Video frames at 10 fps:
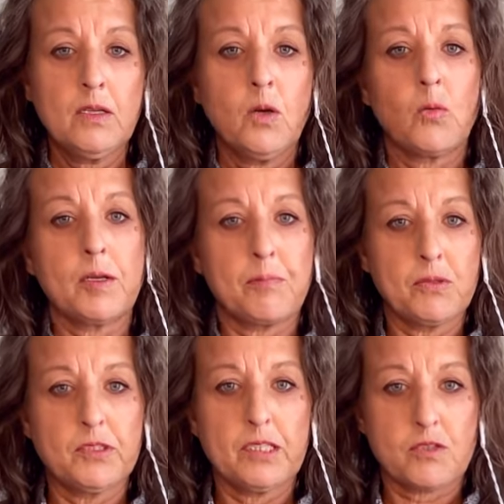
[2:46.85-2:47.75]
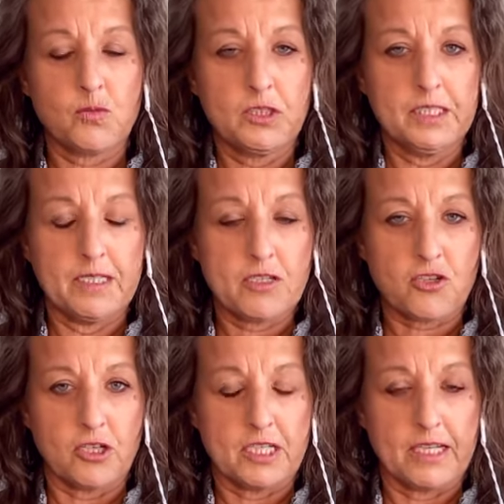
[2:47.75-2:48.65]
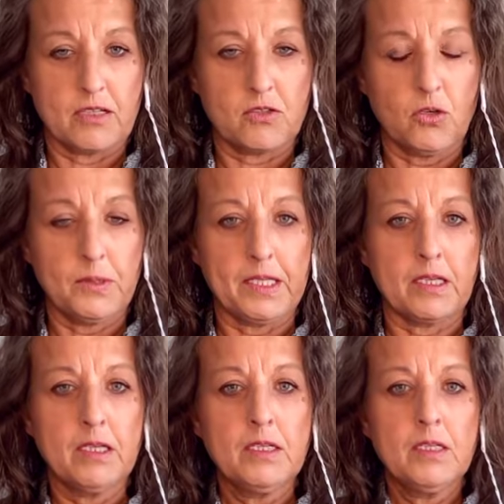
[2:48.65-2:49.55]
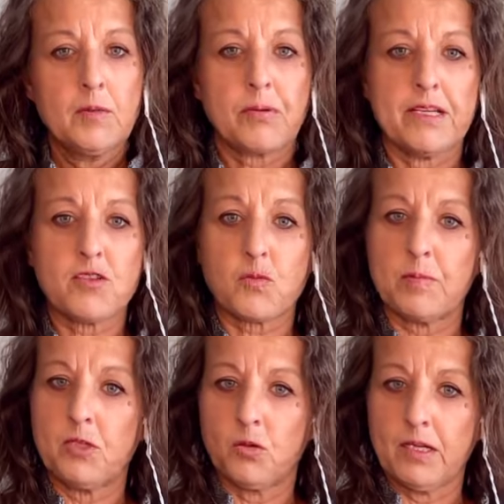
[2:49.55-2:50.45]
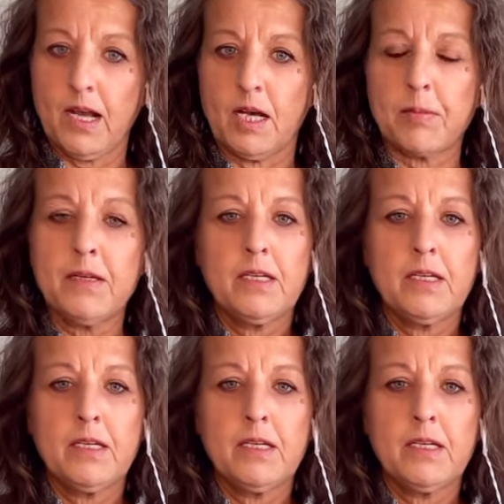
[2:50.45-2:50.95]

when building is really starting to get going, prices would be going up.